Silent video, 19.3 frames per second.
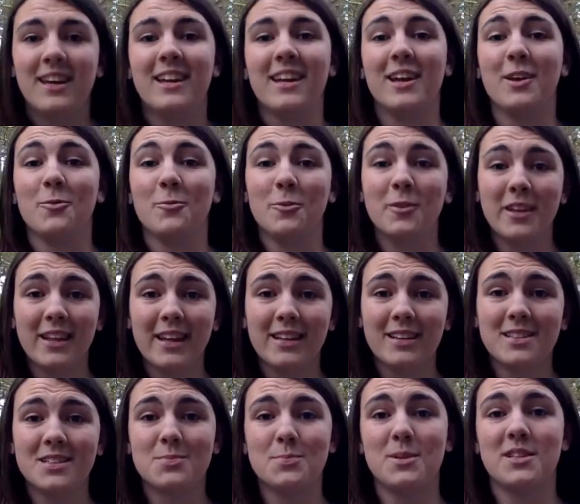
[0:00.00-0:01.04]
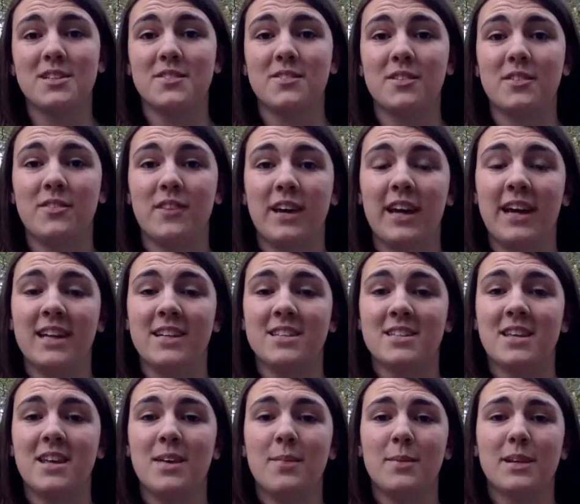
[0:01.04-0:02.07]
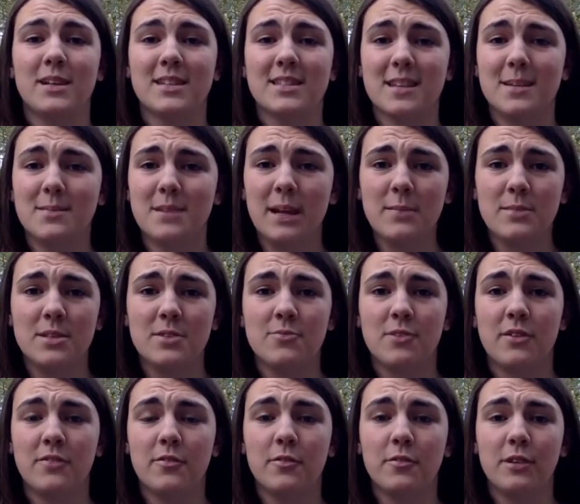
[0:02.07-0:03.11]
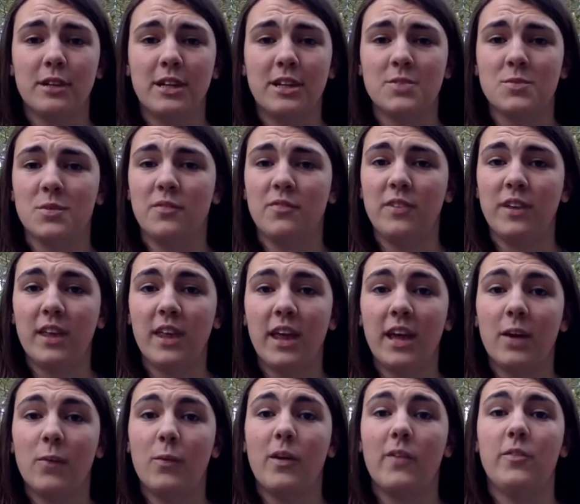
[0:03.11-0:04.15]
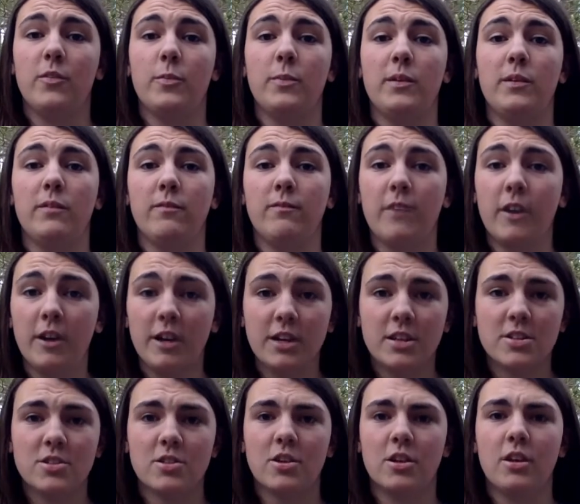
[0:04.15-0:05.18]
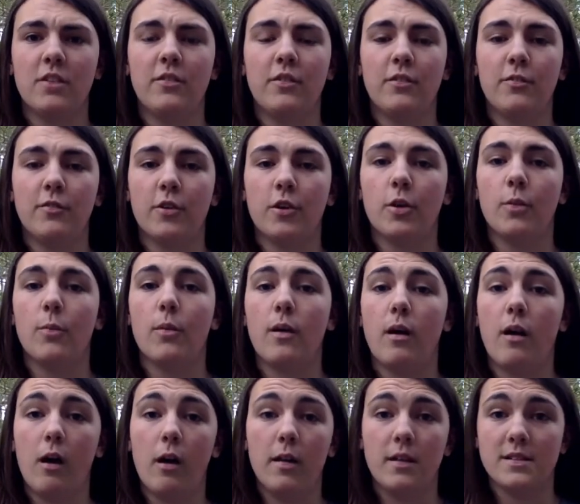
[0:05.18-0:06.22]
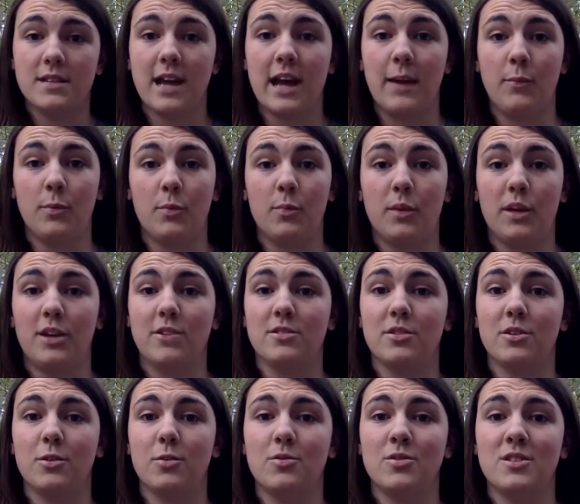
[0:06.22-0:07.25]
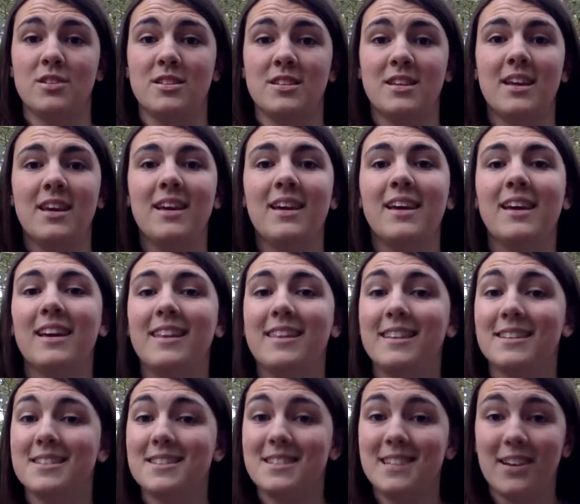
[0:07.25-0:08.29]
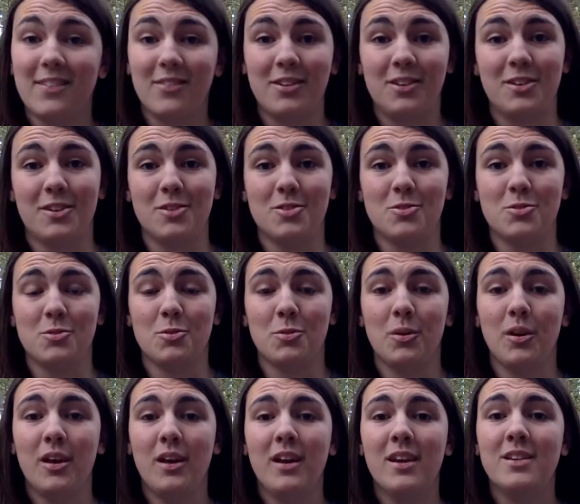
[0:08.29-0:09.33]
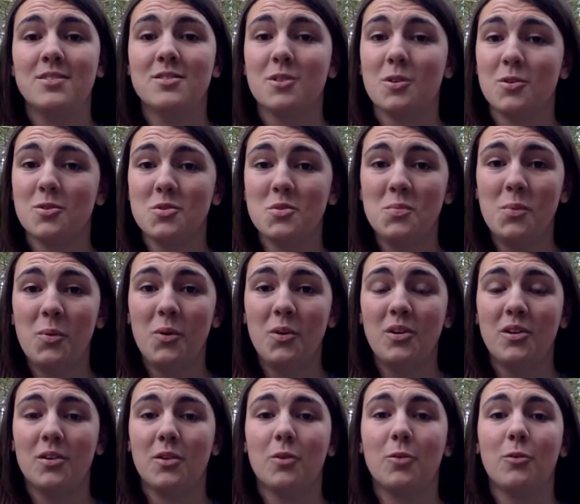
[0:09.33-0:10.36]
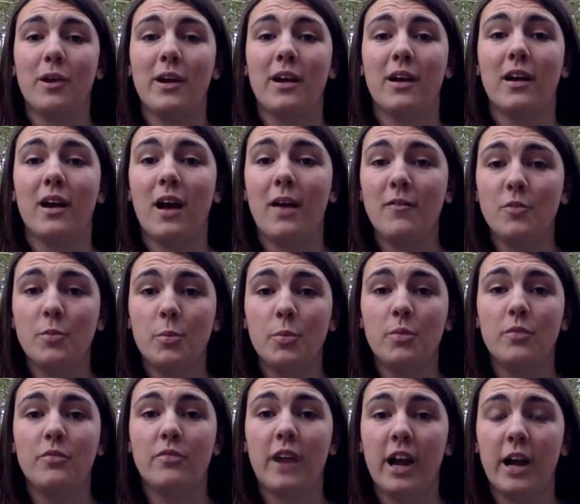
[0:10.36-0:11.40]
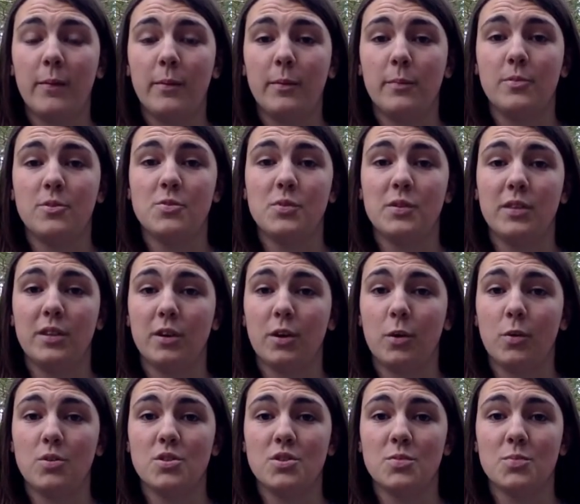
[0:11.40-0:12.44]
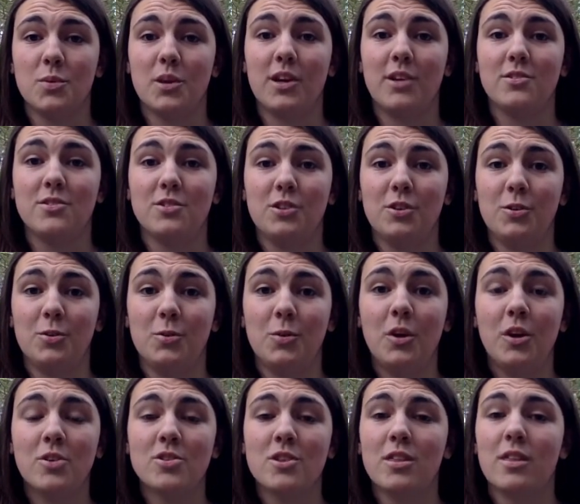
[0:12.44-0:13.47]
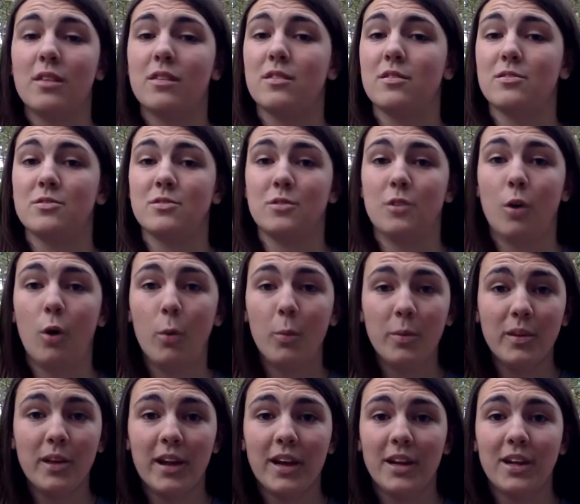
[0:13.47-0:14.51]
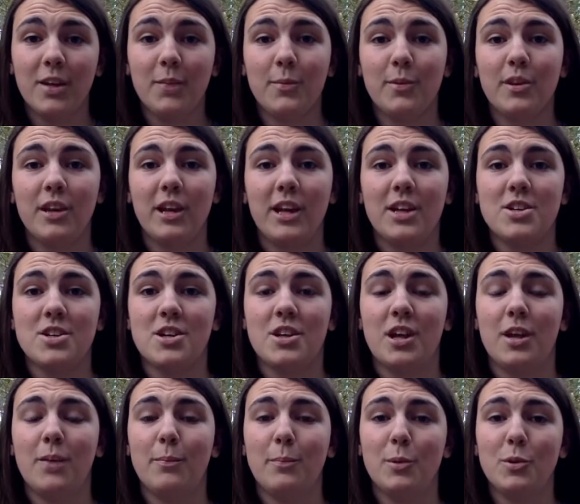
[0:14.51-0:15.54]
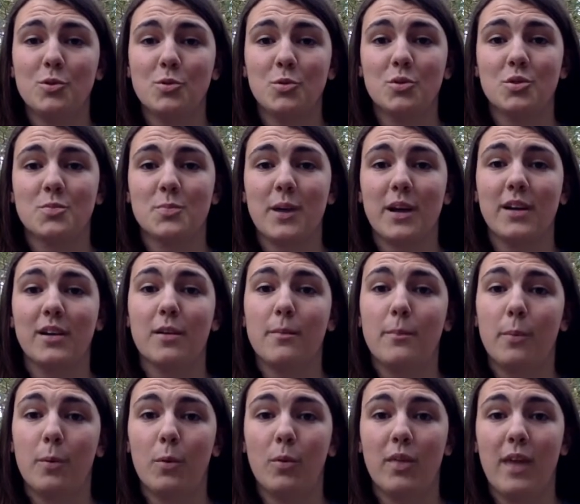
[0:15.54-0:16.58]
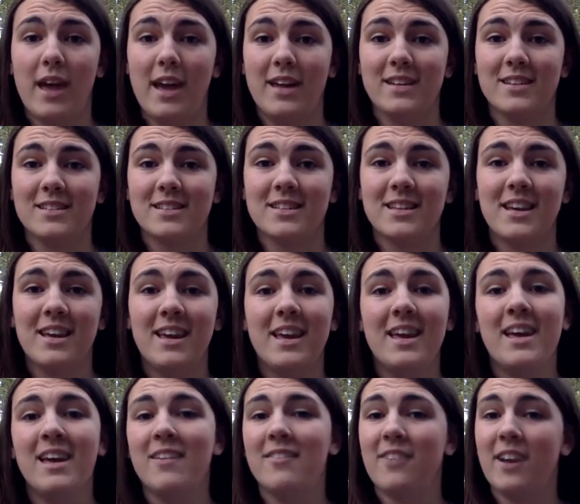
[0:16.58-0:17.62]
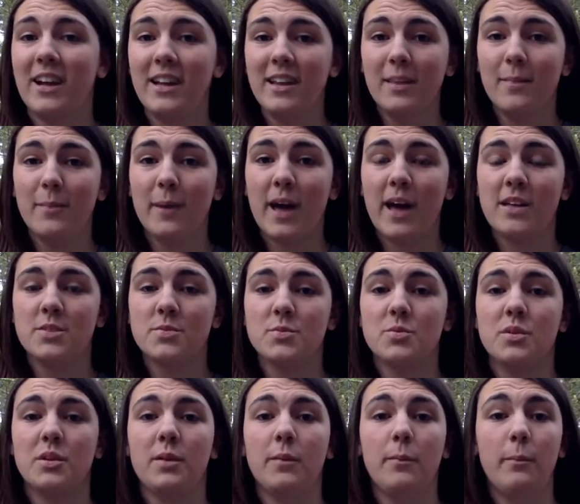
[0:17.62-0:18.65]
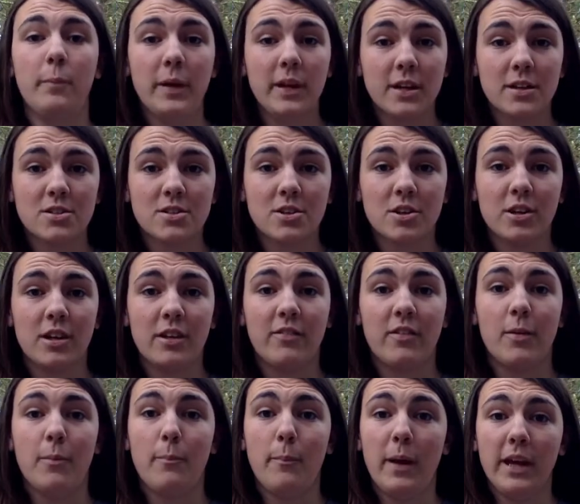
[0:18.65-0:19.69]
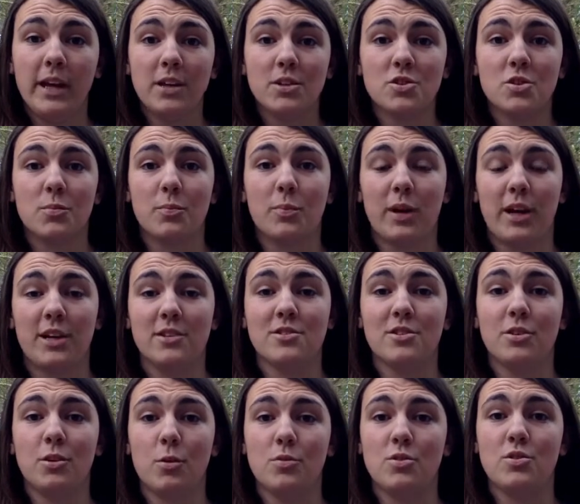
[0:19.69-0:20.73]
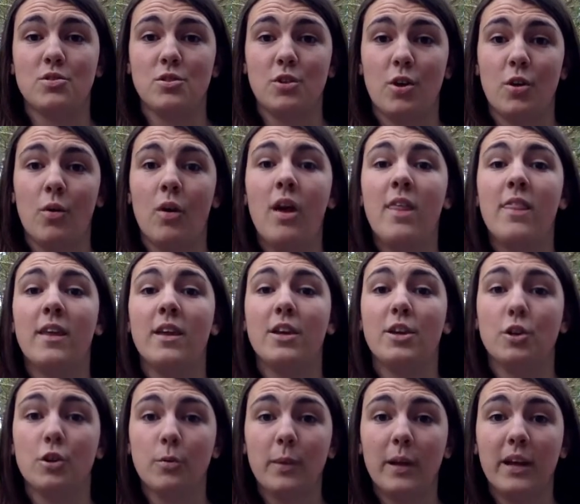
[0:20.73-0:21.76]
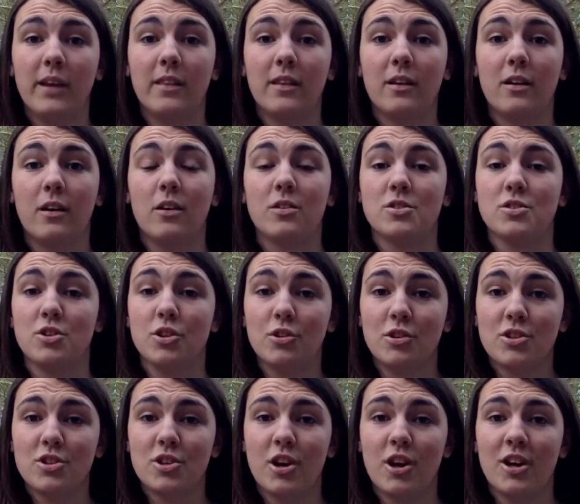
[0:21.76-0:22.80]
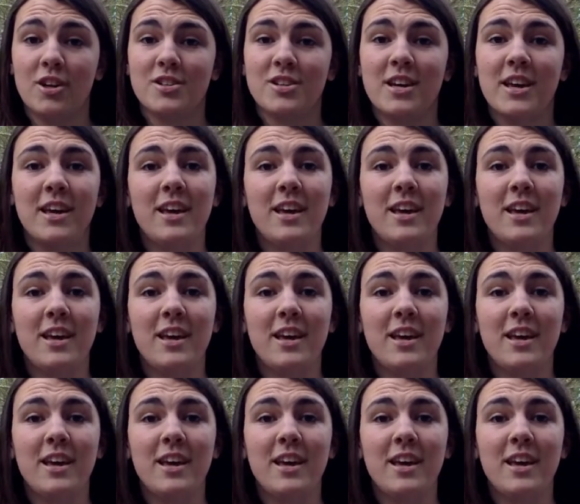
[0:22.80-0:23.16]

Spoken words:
I really like this piece of advice because sometimes as referees we feel like we have to be very assertive and firm all the time with players and coaches, and that's definitely not true. It's also important to create a comfortable environment between the coaches, players, and you so that there's an open line of communication and mutual respect on both ends. Finding the balance between being assertive and making sure players and coaches know that you're making the calls and you're in charge,